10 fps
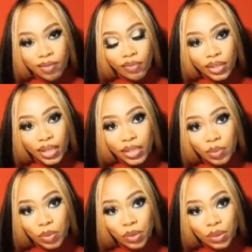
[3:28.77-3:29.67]
Fantah's
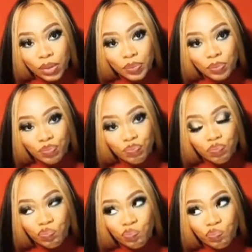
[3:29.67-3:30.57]
box.
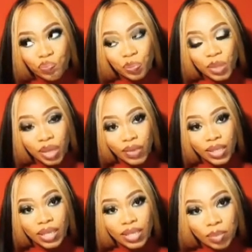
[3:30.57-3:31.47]
You